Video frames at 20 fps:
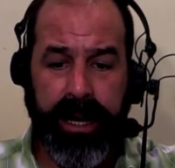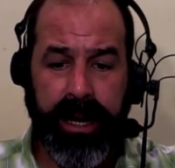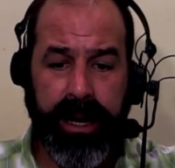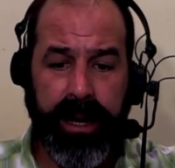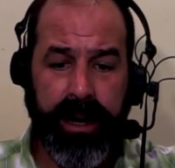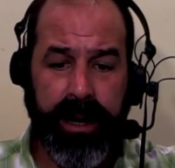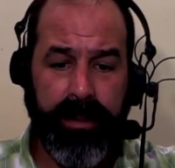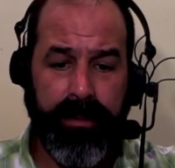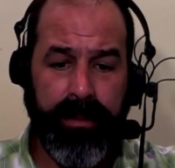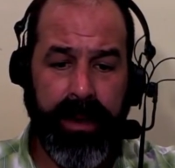
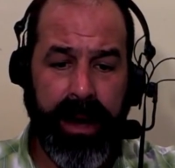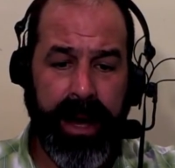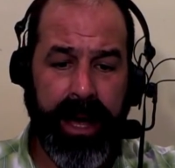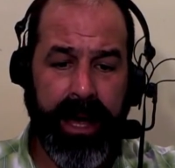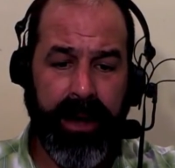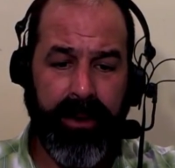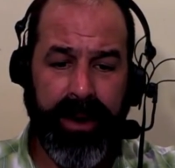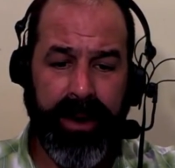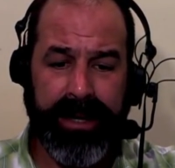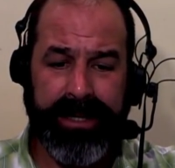Um,
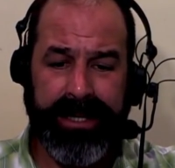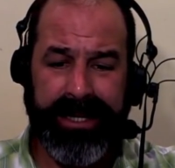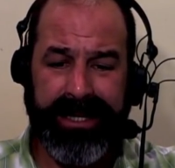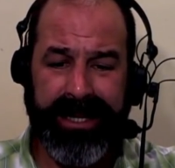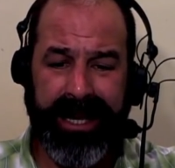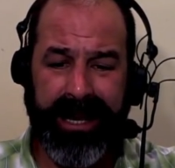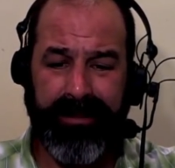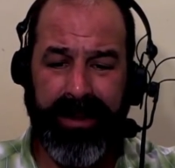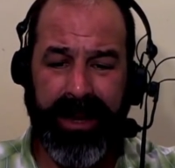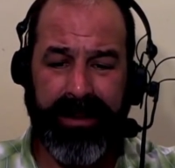iOS
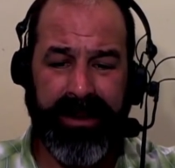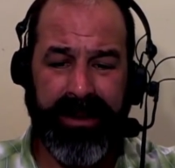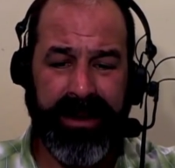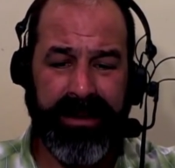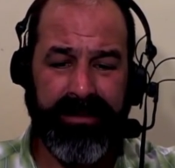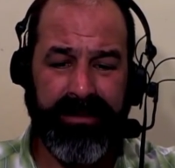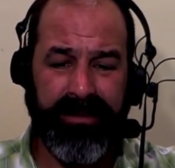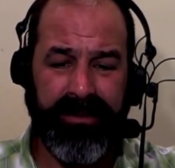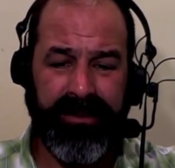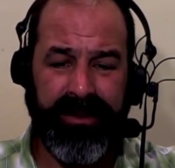is like
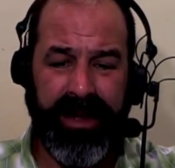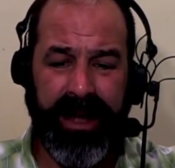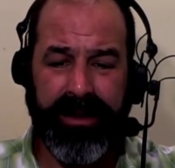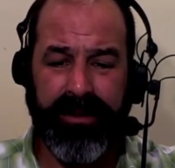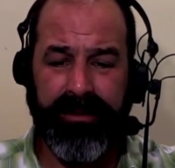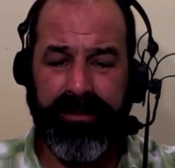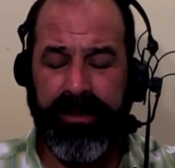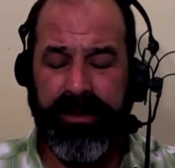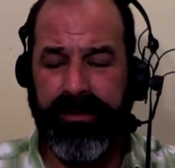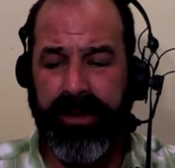maybe 10
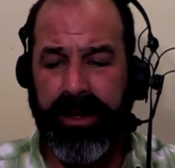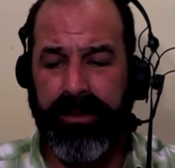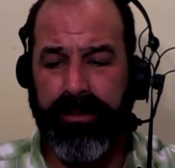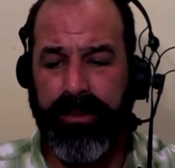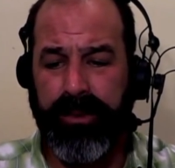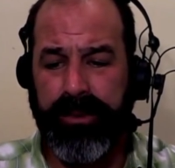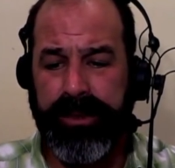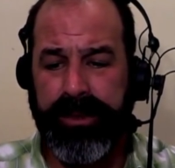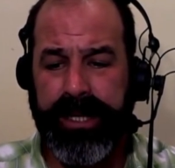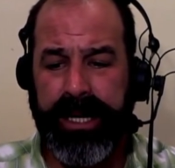to 15
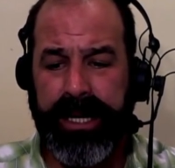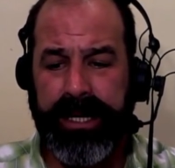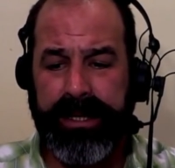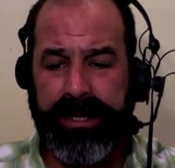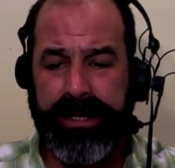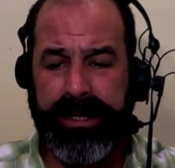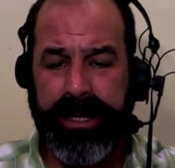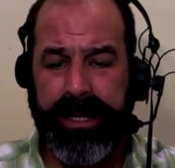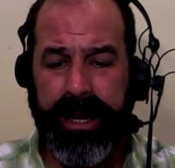percent.